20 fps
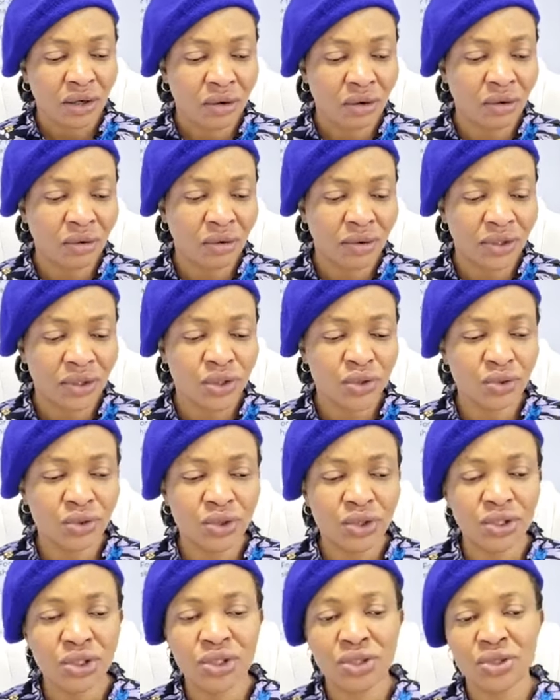Glory to
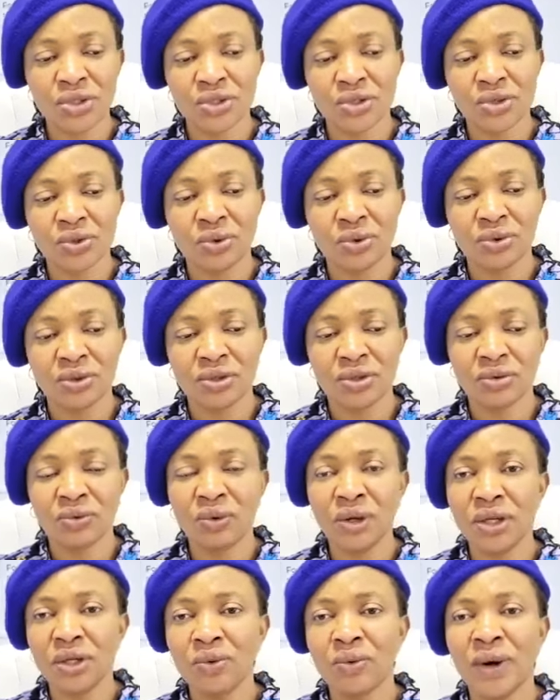Jesus. So
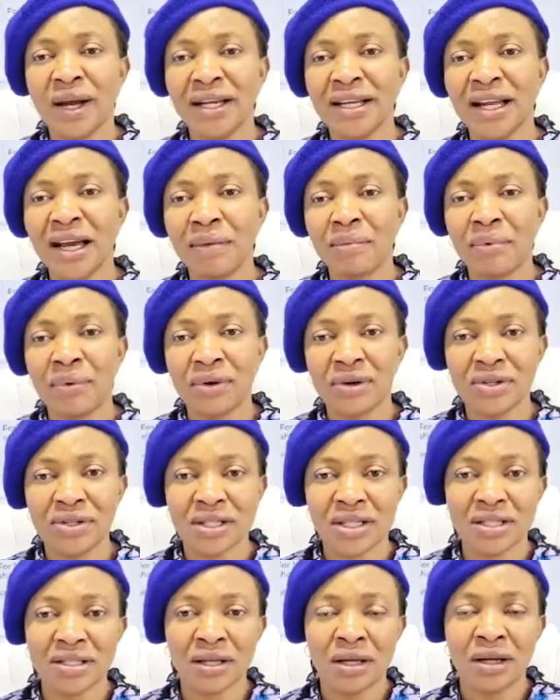when you are in that
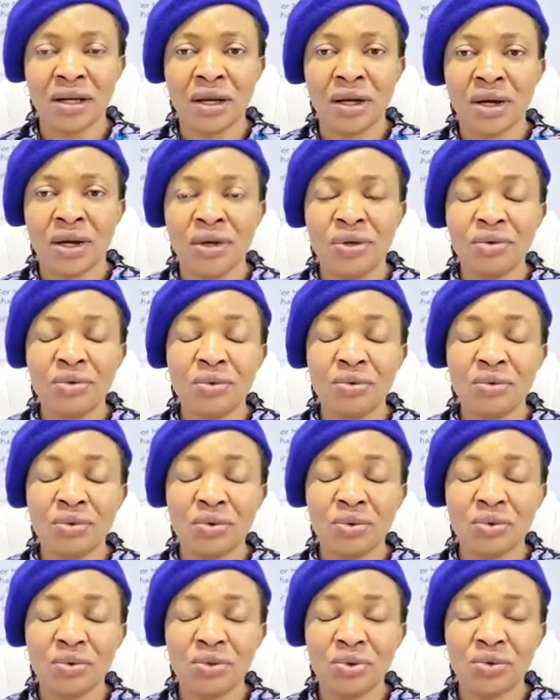process,
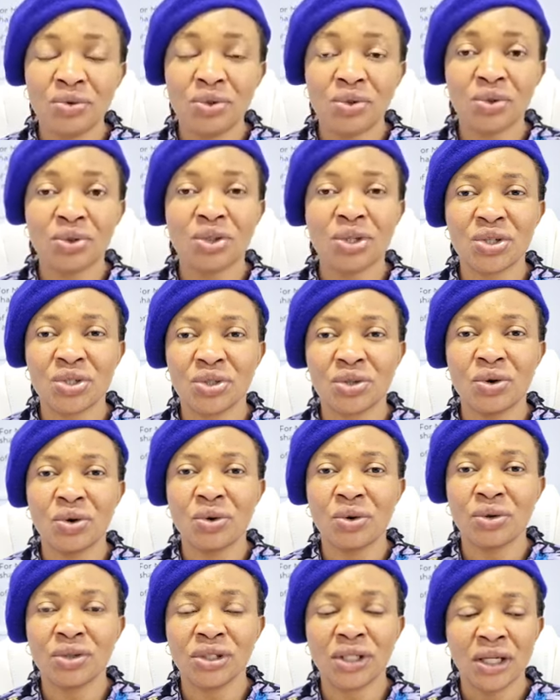you trust
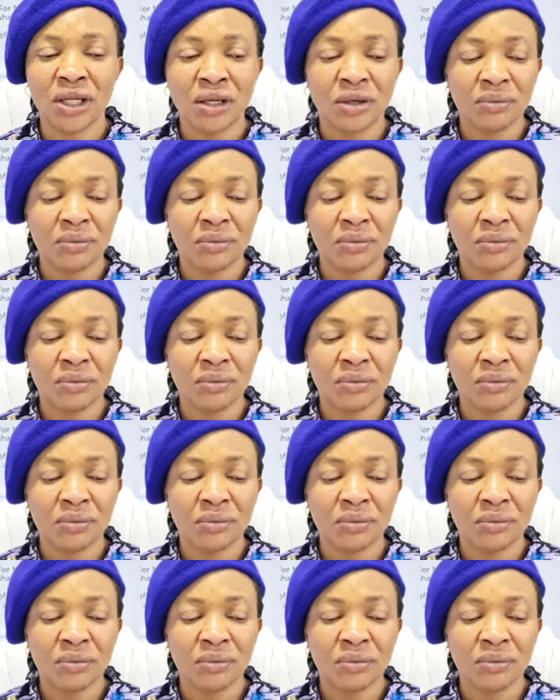God.